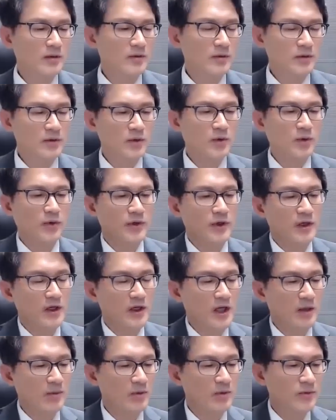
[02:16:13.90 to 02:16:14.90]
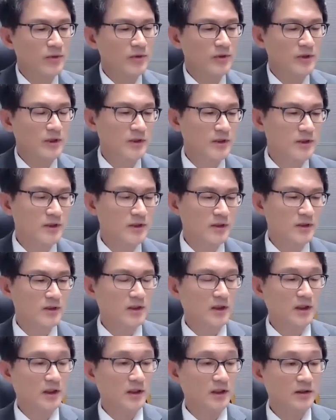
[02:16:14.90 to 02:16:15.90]
Korean government is
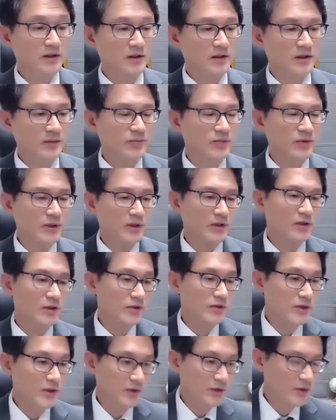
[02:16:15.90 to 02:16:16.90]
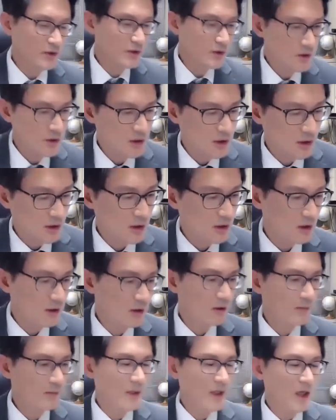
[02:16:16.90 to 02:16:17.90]
deeply concerned
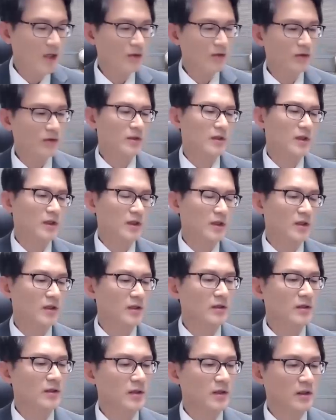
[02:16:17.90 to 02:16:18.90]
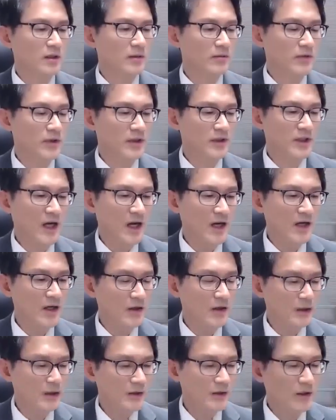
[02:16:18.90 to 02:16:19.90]
about a very
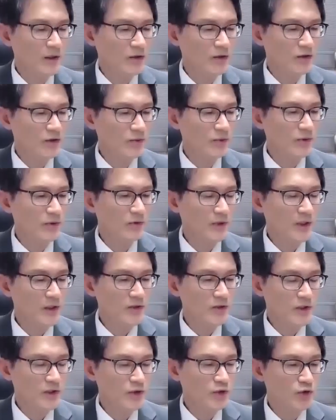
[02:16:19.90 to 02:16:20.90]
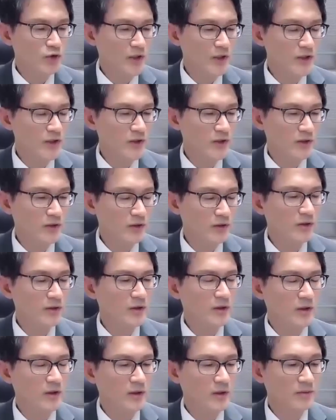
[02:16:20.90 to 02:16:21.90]
dire human rights situation
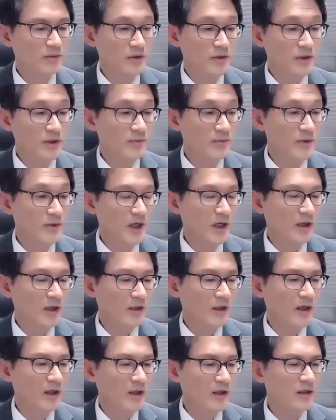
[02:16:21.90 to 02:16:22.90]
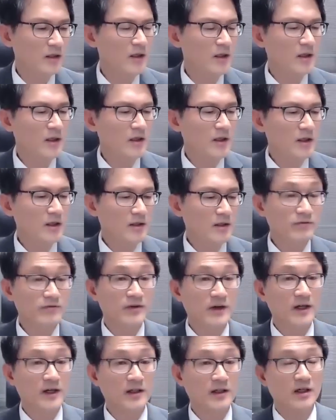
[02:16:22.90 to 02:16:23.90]
of the DPRK. In
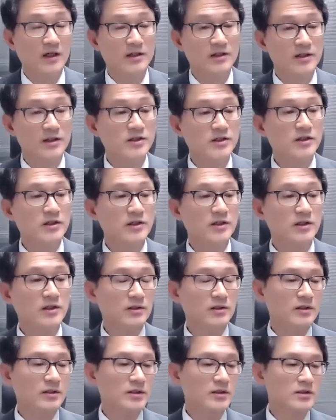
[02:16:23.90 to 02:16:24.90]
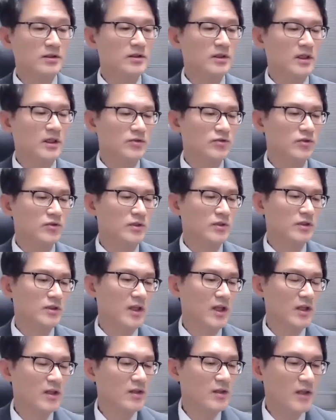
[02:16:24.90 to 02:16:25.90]
fact, this year is actually
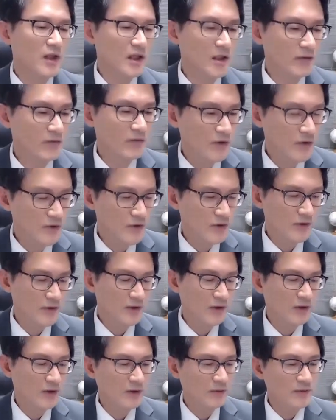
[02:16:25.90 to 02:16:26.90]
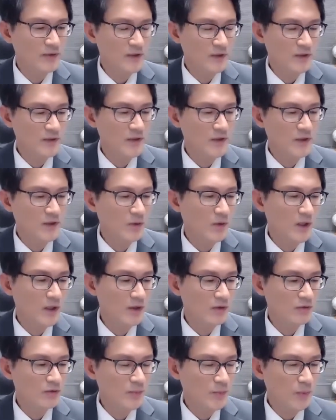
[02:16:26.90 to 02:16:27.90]
10th anniversary of the
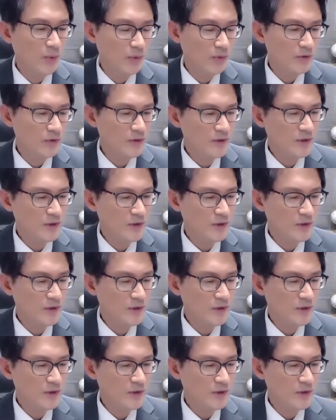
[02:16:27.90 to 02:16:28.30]
COI report.